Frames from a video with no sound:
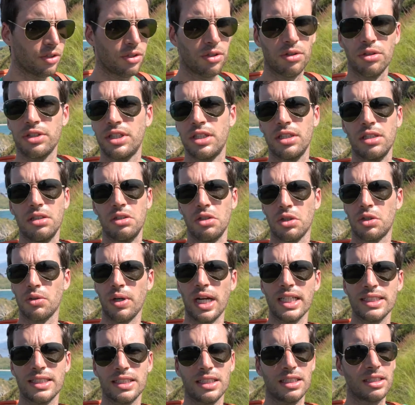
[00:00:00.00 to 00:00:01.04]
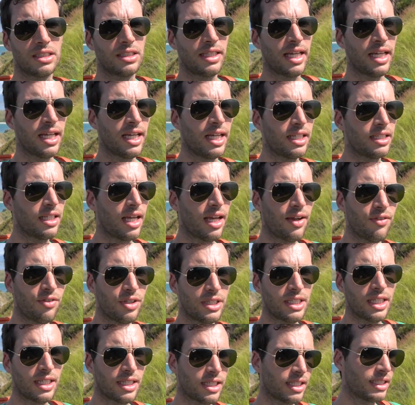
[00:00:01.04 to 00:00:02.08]
The, the grass is dead,
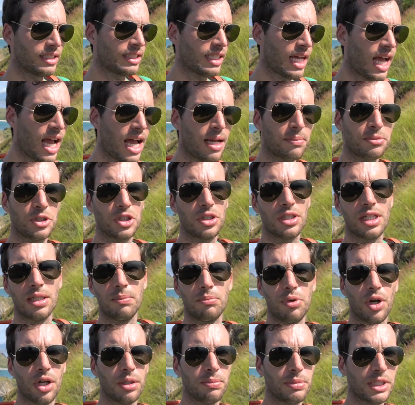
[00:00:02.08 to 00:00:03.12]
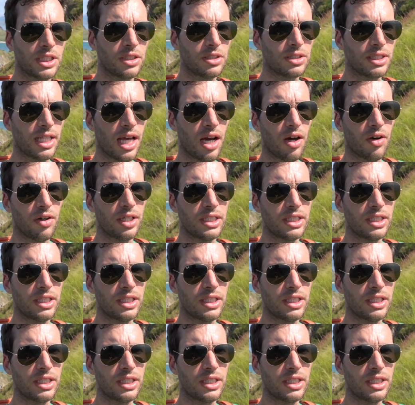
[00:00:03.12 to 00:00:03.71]
everything is absolutely brown because now